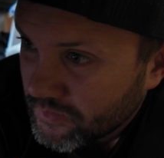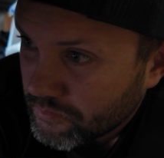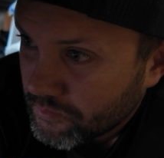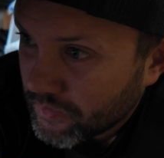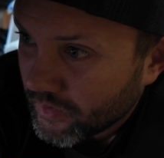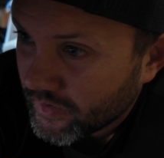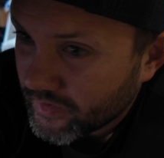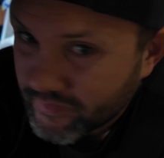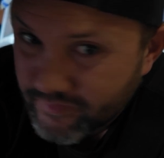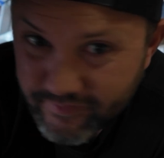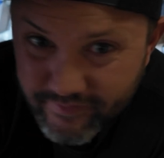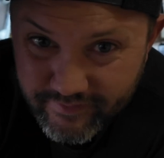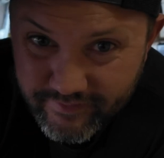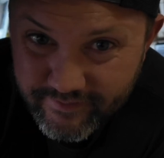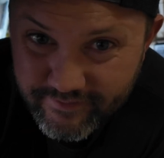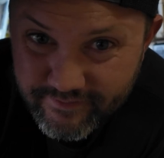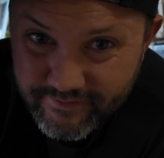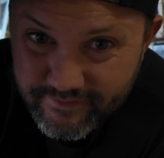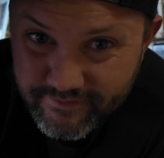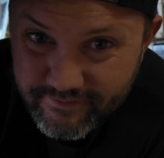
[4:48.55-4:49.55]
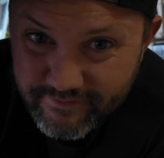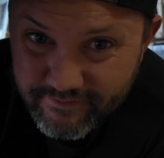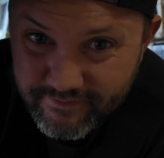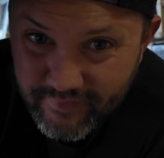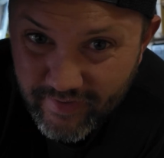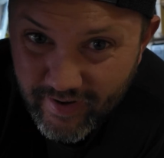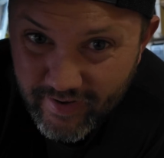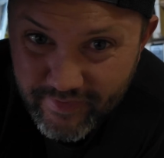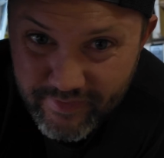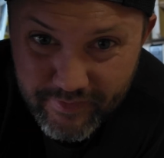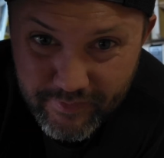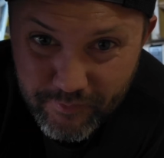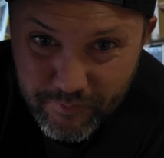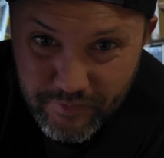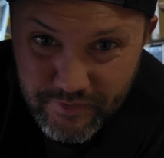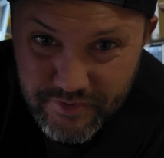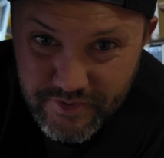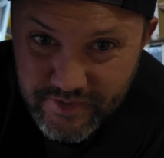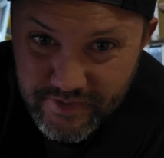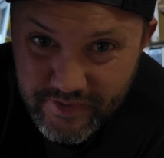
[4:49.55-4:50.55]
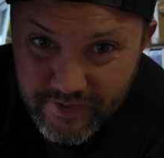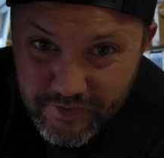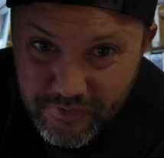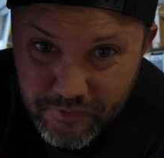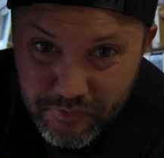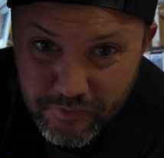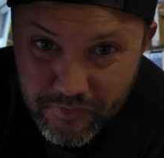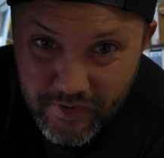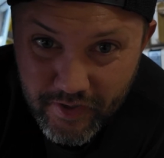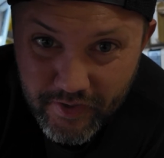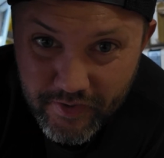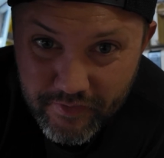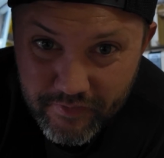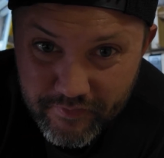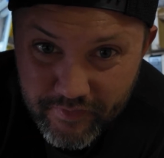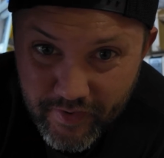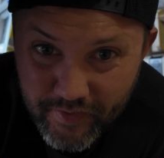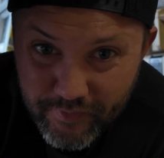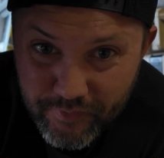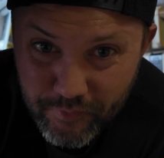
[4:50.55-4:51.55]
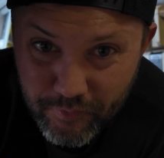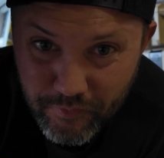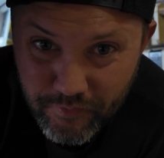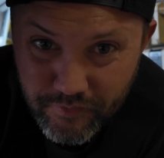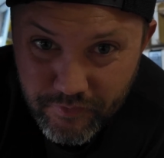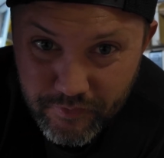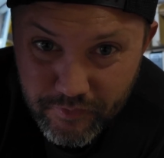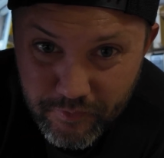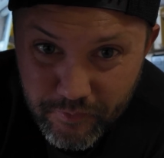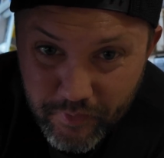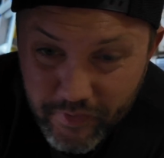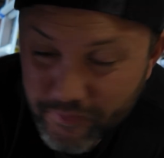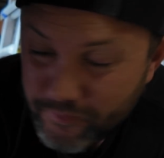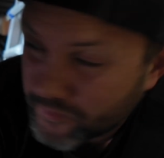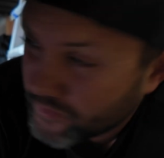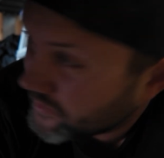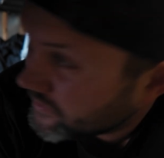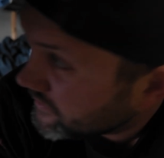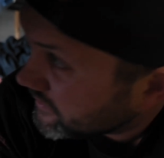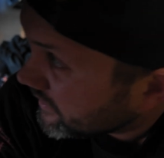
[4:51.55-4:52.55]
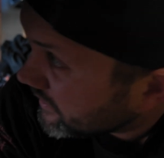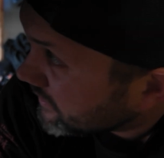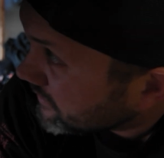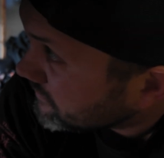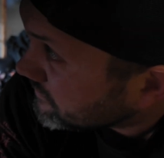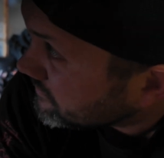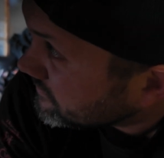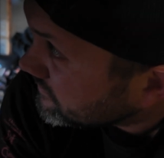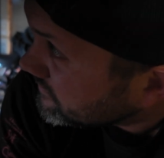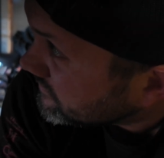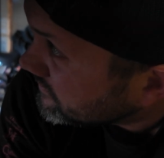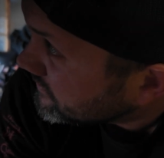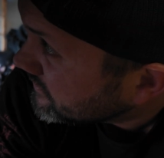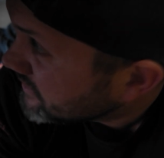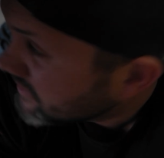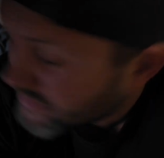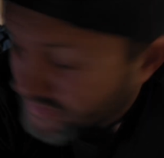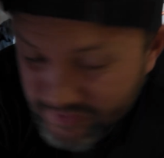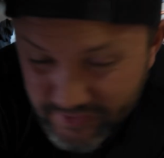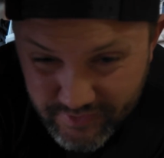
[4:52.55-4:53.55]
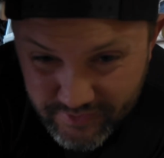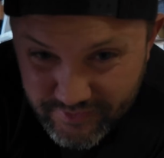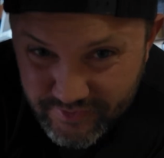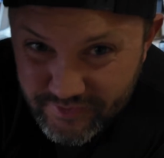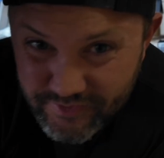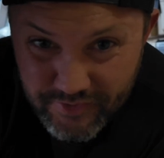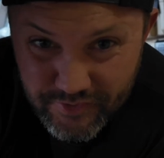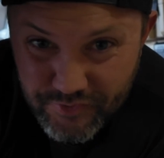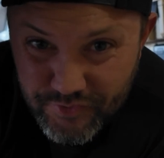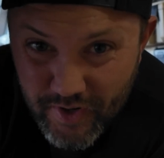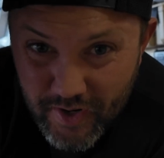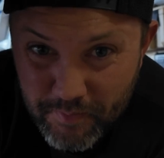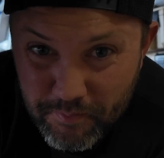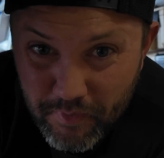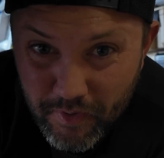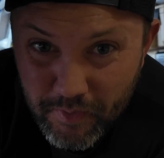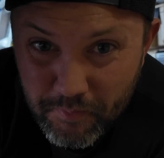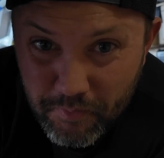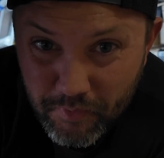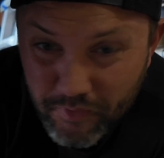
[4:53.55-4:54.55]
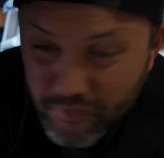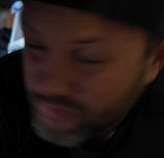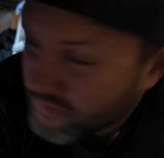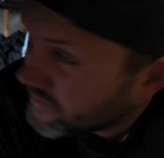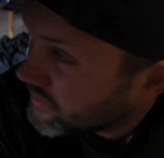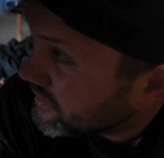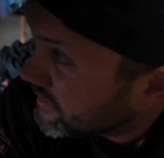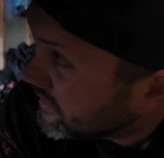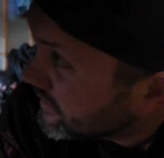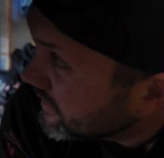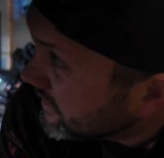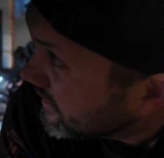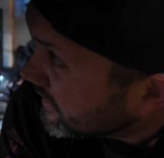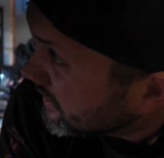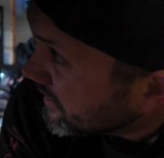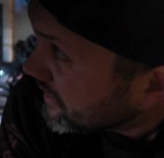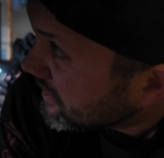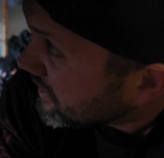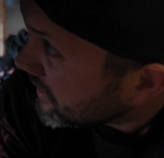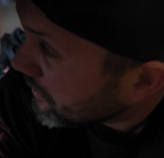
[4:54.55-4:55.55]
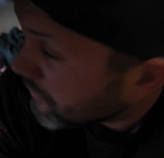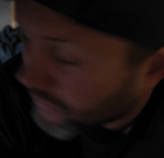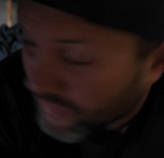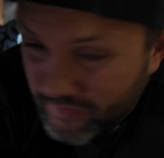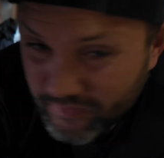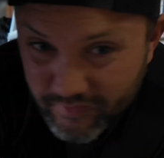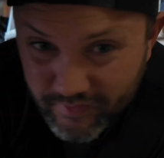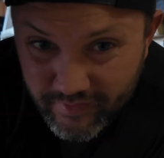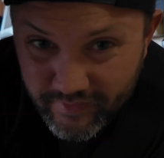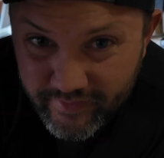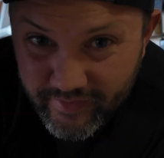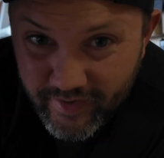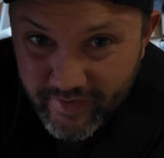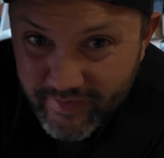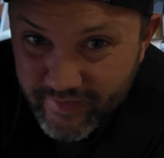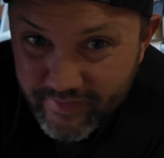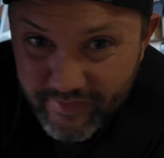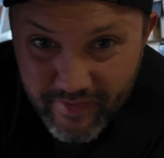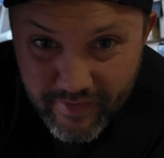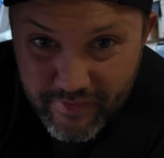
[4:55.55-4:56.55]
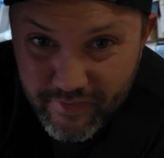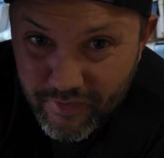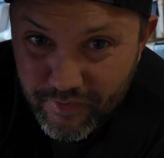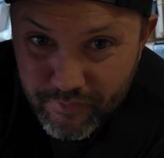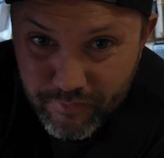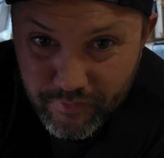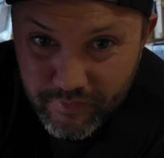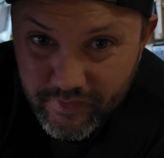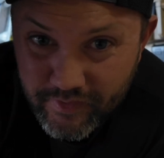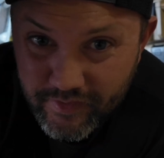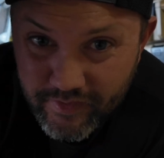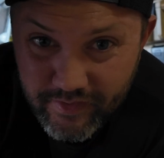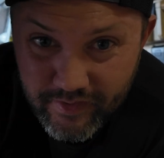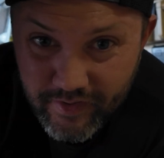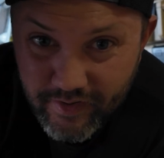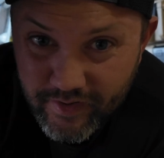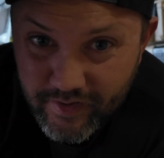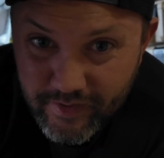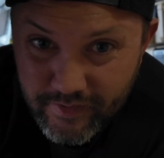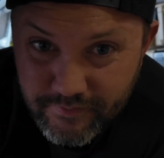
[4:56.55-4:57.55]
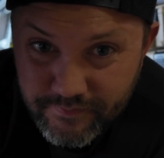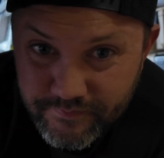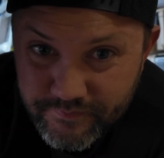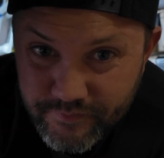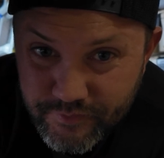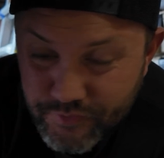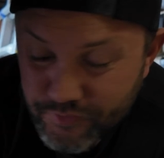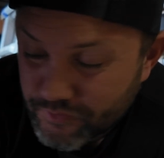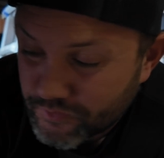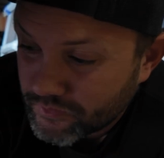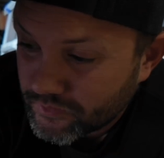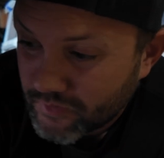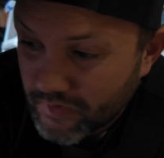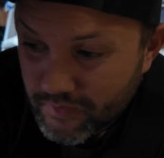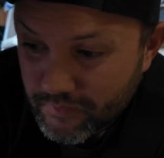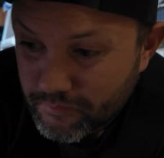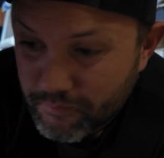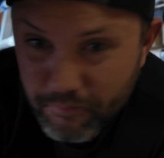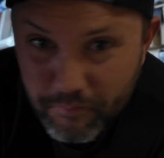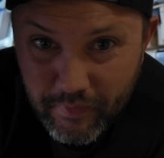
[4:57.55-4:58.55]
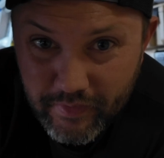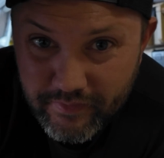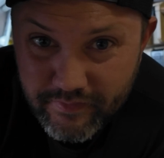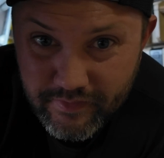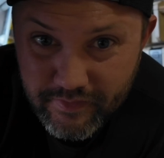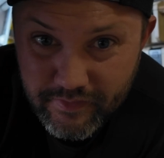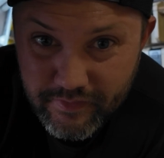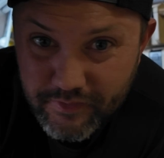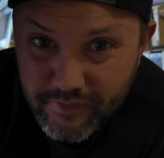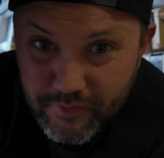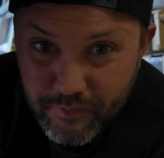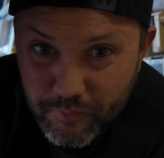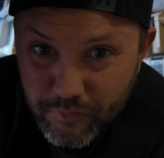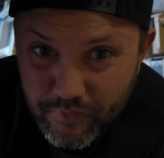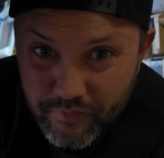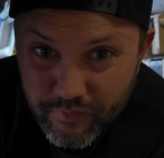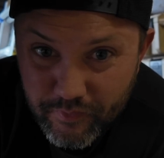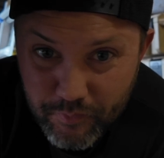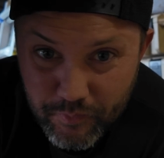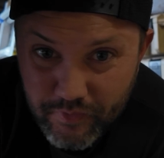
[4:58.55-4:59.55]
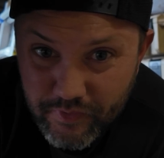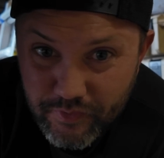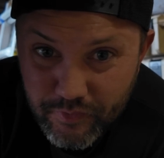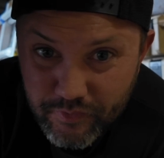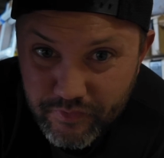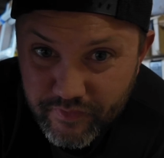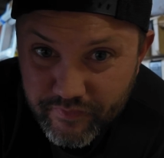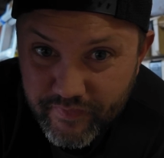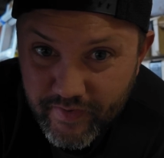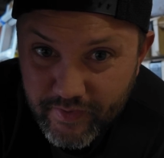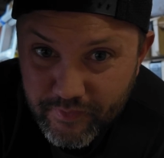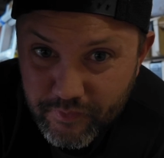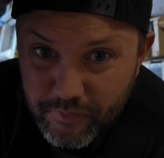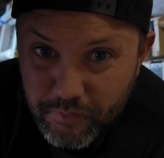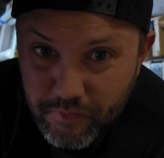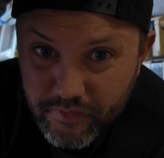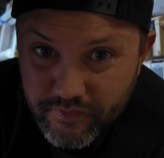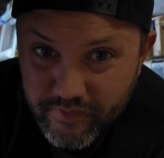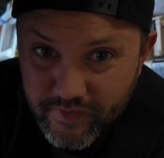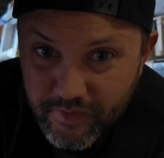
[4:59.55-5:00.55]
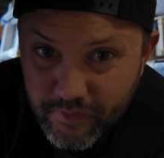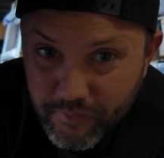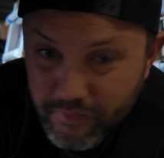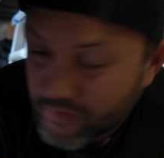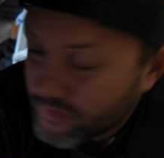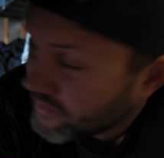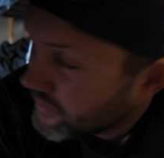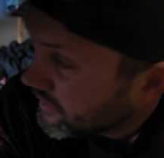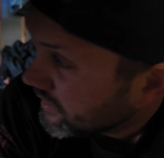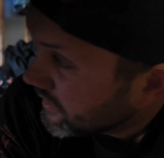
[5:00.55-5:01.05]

But I think we're just going to do kind of how the old school way was, just a track bar bolt, that one little nut, and then the 3 screw. Basically, you're gonna reuse the factory bolts anyway.